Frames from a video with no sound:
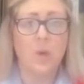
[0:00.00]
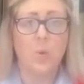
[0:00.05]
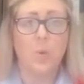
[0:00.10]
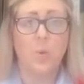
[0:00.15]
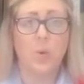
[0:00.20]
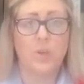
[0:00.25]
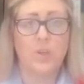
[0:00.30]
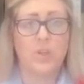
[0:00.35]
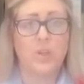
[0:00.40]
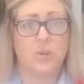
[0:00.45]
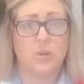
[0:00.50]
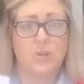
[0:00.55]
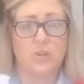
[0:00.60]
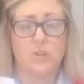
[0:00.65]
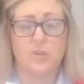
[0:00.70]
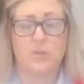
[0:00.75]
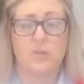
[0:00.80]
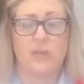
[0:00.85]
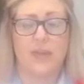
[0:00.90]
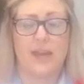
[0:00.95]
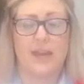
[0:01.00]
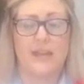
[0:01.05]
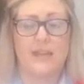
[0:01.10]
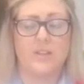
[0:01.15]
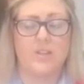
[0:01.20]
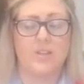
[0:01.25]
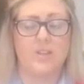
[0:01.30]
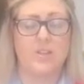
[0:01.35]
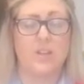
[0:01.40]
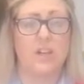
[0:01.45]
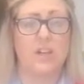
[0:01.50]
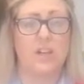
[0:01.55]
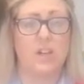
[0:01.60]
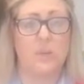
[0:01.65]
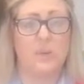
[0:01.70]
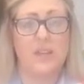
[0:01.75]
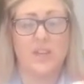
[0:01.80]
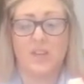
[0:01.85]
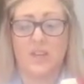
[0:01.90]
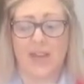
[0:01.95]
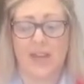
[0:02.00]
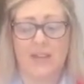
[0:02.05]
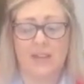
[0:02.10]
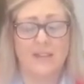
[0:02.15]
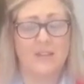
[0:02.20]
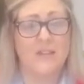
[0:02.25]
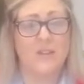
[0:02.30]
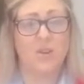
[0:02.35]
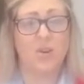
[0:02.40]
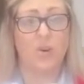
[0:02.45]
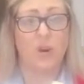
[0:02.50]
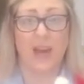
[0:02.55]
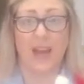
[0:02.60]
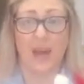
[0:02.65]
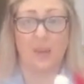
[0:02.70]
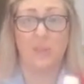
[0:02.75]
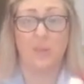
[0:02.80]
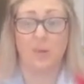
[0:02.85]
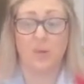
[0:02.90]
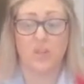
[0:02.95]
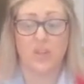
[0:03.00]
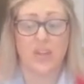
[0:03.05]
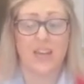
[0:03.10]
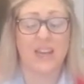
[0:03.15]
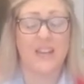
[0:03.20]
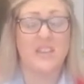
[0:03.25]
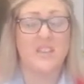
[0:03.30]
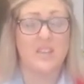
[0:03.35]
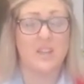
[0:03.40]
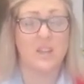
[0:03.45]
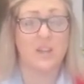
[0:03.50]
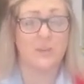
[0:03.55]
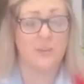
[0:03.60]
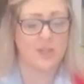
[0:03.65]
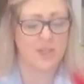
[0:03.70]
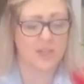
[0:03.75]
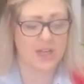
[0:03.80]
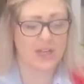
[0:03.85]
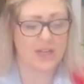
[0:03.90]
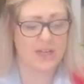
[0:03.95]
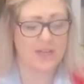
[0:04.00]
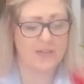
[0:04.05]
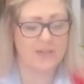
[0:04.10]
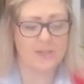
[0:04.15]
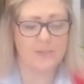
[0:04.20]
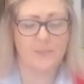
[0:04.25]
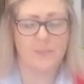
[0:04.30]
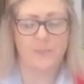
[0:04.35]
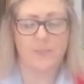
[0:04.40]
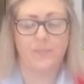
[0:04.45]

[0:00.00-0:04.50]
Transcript: What you're going to do then is just glue each end, or help your child to glue each end.